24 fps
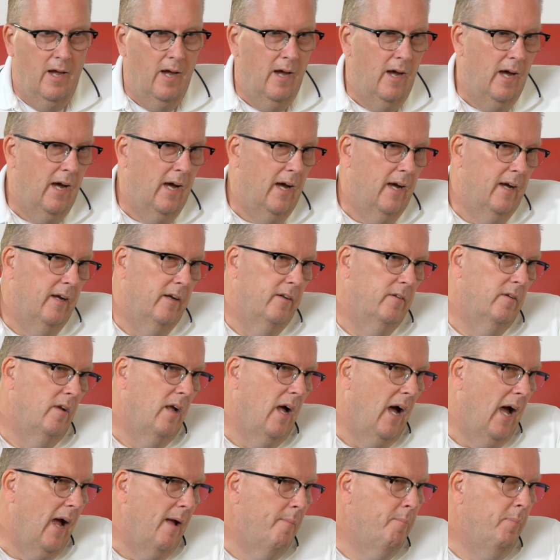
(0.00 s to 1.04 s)
uh,
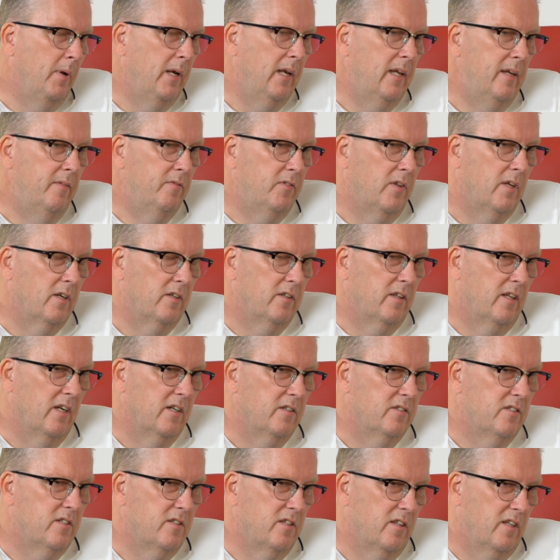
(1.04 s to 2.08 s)
I believe that
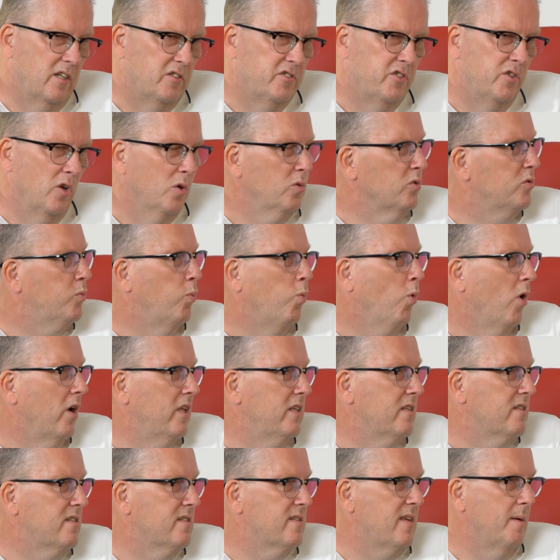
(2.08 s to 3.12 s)
there's there's no
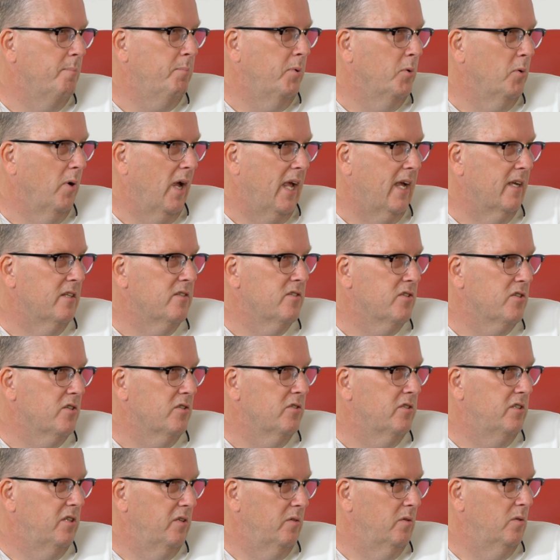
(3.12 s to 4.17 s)
one simple answer
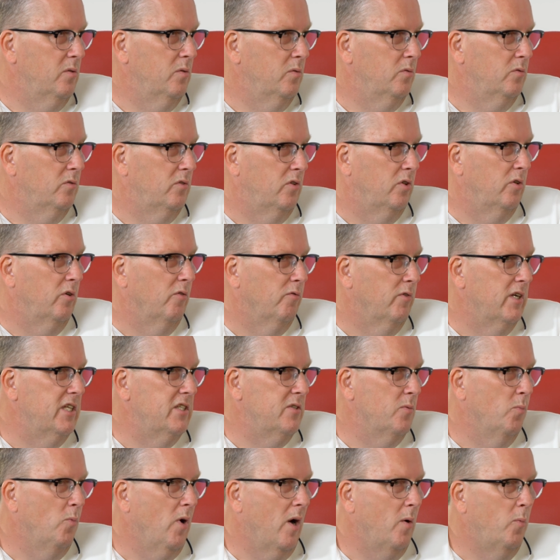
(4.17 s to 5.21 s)
to to the
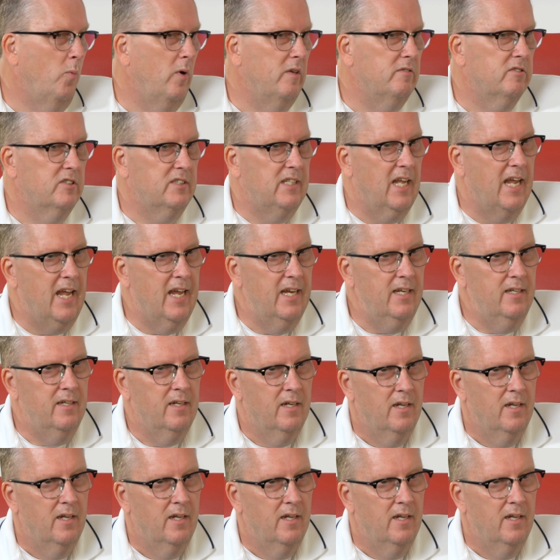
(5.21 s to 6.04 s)
reason why we sure. stayed.